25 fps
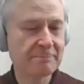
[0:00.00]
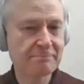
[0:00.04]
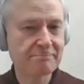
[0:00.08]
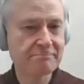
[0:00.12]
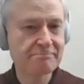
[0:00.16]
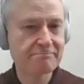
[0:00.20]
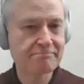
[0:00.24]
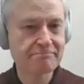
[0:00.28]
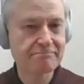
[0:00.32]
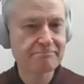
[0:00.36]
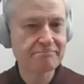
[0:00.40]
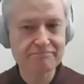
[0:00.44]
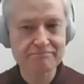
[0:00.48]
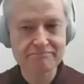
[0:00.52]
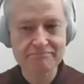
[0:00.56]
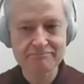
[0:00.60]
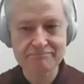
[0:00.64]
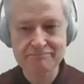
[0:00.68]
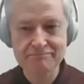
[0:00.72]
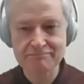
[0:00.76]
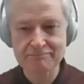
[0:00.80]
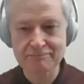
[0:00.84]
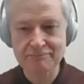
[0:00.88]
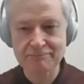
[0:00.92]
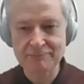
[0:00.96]

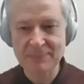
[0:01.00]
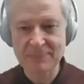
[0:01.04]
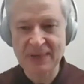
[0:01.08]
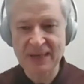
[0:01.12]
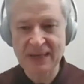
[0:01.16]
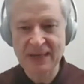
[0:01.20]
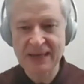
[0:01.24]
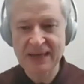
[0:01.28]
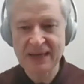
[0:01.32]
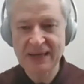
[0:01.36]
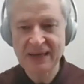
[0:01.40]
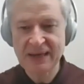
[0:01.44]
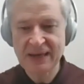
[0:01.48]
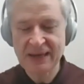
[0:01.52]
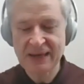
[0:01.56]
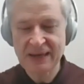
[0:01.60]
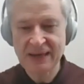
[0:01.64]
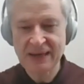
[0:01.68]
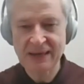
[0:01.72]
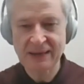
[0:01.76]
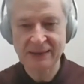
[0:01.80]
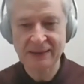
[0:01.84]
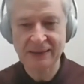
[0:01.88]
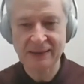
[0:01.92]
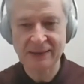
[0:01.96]

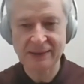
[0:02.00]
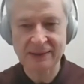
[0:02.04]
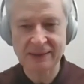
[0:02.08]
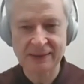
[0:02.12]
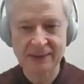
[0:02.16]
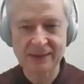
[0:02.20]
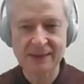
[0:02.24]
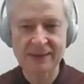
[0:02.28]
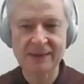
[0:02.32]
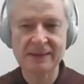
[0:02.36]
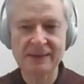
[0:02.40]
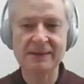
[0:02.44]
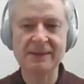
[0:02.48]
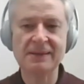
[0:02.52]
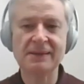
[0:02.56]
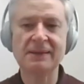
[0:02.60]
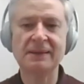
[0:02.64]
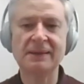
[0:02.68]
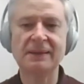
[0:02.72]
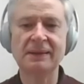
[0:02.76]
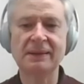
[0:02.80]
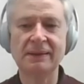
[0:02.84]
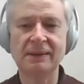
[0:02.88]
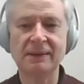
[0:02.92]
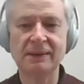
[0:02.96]

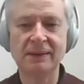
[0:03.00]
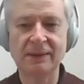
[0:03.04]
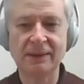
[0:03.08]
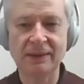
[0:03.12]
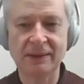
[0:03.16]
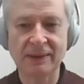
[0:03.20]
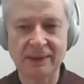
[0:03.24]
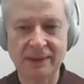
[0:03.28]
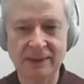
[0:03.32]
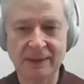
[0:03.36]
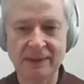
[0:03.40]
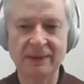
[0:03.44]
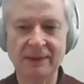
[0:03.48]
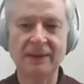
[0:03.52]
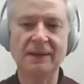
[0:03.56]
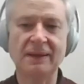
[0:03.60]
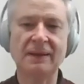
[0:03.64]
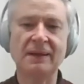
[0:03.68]
Nobody speaks.